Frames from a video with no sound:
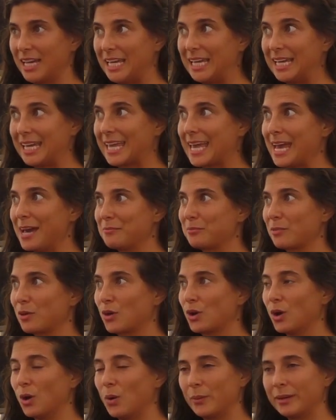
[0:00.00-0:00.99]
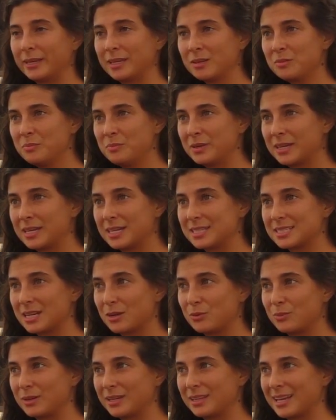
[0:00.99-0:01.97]
It kept going because
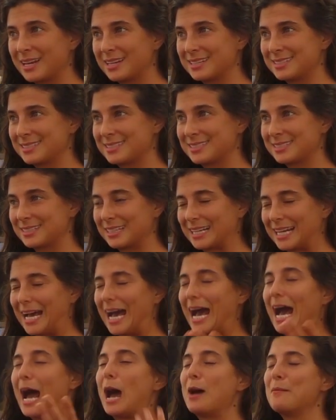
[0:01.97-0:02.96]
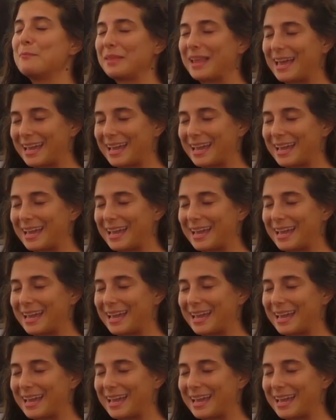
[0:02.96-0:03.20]
I realized I'm